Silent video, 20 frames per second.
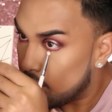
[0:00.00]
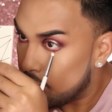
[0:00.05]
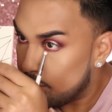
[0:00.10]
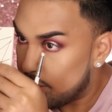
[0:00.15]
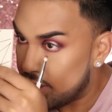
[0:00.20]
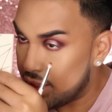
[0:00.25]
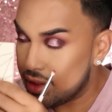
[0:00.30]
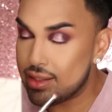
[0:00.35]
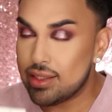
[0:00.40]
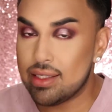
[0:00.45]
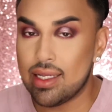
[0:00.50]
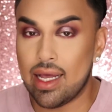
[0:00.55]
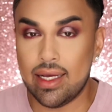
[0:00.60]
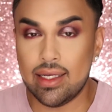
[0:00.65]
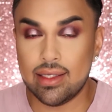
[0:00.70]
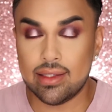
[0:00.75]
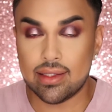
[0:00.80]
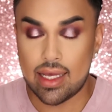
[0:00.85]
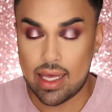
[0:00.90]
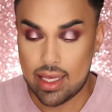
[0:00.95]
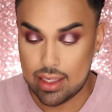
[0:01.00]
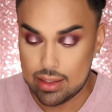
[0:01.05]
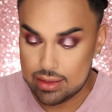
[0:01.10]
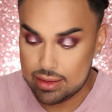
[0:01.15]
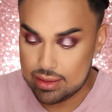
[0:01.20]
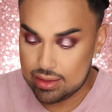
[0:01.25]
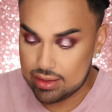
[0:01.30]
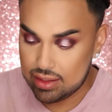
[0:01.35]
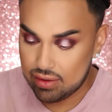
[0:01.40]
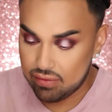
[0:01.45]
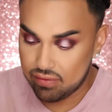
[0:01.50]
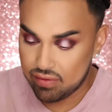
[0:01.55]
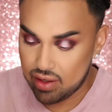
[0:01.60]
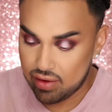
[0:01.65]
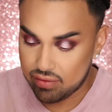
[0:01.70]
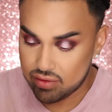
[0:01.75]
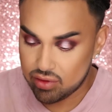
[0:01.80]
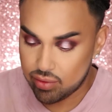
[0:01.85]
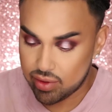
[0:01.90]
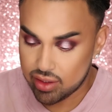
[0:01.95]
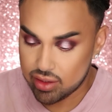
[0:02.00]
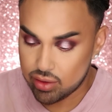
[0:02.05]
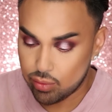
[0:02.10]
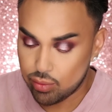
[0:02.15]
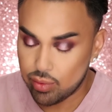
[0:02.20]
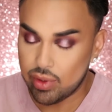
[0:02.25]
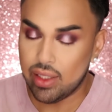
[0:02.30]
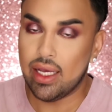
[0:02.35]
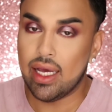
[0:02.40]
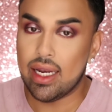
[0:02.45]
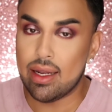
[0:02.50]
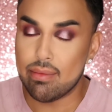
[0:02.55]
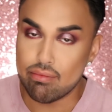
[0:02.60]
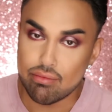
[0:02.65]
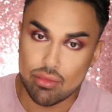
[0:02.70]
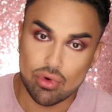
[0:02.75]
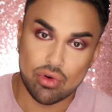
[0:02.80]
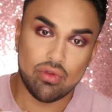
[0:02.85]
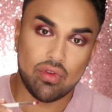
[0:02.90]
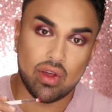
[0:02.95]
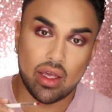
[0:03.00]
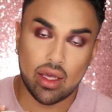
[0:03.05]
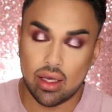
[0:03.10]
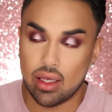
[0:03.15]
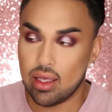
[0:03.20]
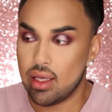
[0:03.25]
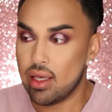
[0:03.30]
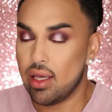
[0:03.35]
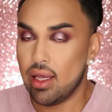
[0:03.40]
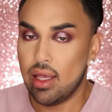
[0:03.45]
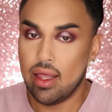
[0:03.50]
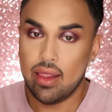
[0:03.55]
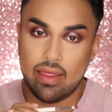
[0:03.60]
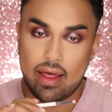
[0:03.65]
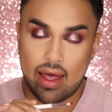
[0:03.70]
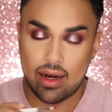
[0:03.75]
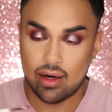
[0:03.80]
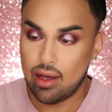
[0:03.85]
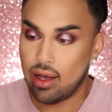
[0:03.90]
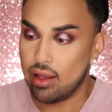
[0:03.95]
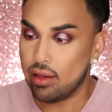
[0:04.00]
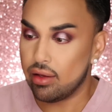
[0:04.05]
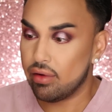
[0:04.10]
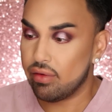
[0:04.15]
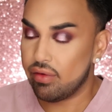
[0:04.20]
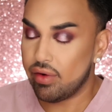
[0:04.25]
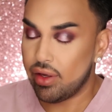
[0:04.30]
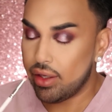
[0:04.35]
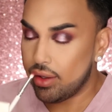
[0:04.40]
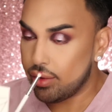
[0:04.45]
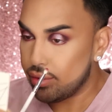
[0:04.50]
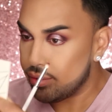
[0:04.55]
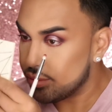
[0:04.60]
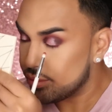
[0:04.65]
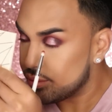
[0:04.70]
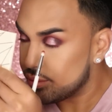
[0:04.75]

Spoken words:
but it's nice and stiff enough to where it's really kind of moving that color for you.